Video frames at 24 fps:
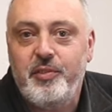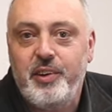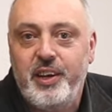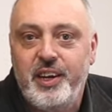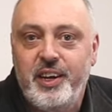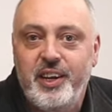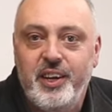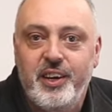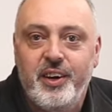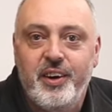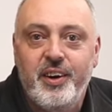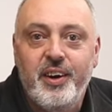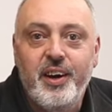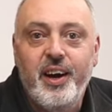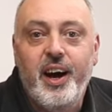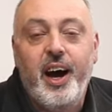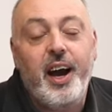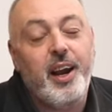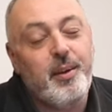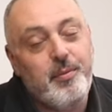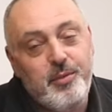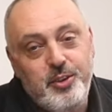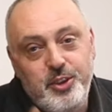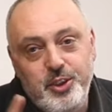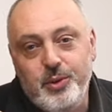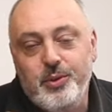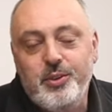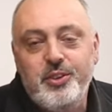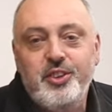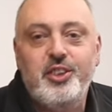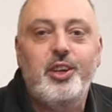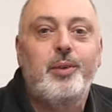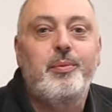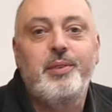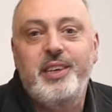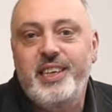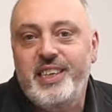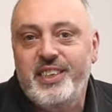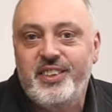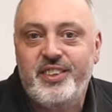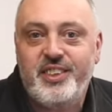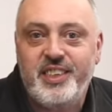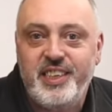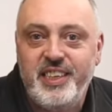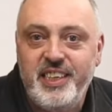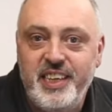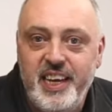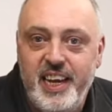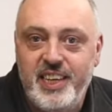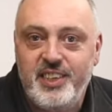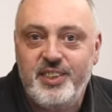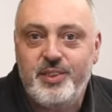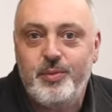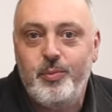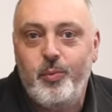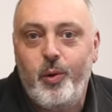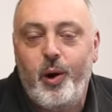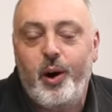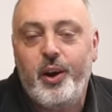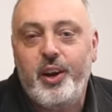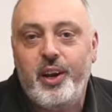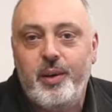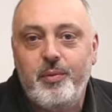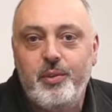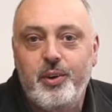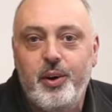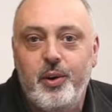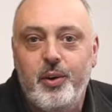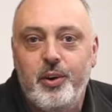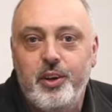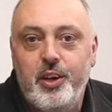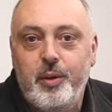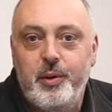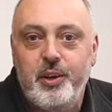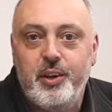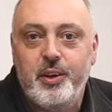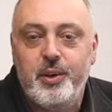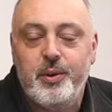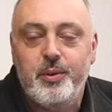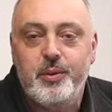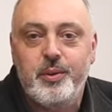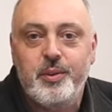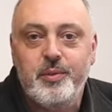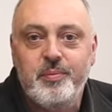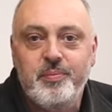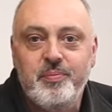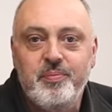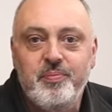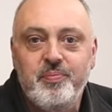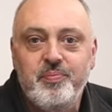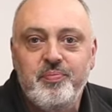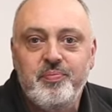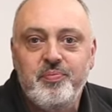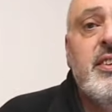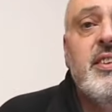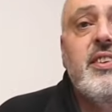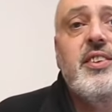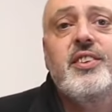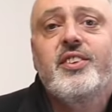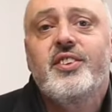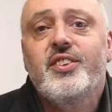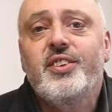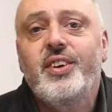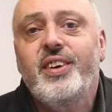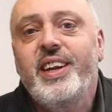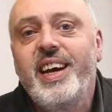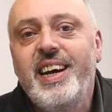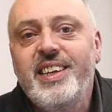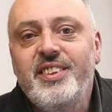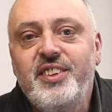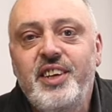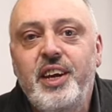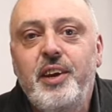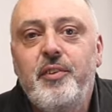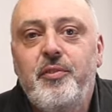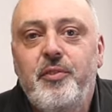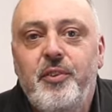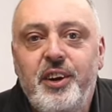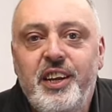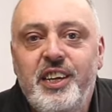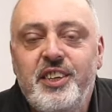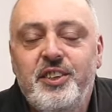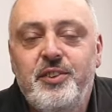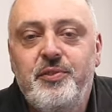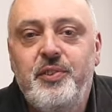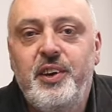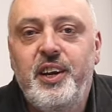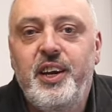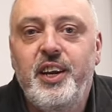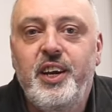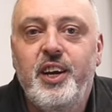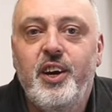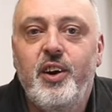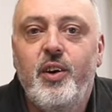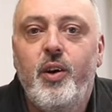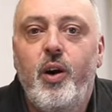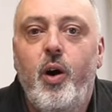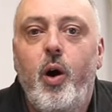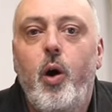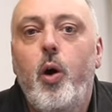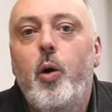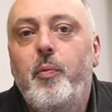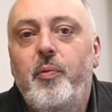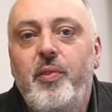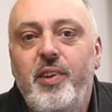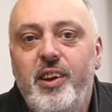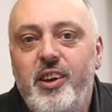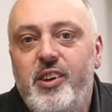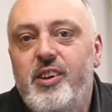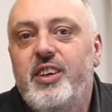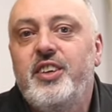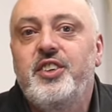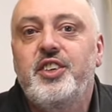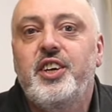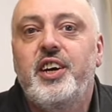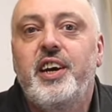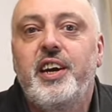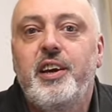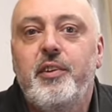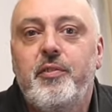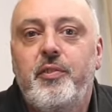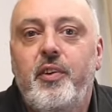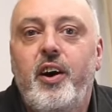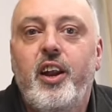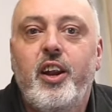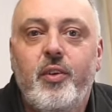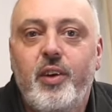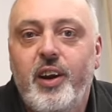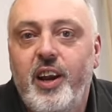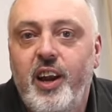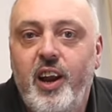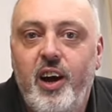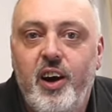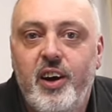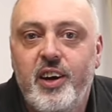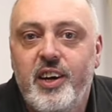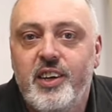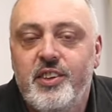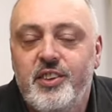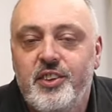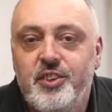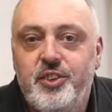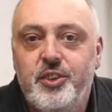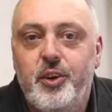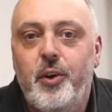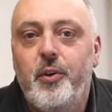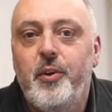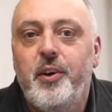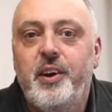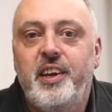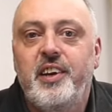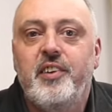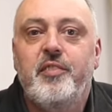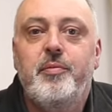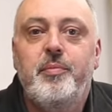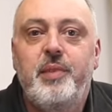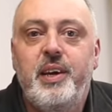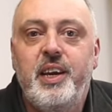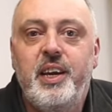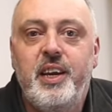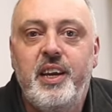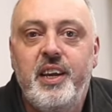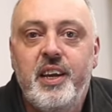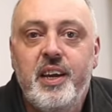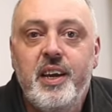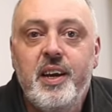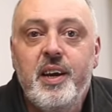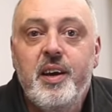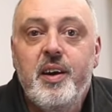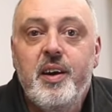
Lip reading: video. I'm sure some of you can guess what I'm going to be doing. So that's it for this video. Hopefully you enjoyed following along on the journey of me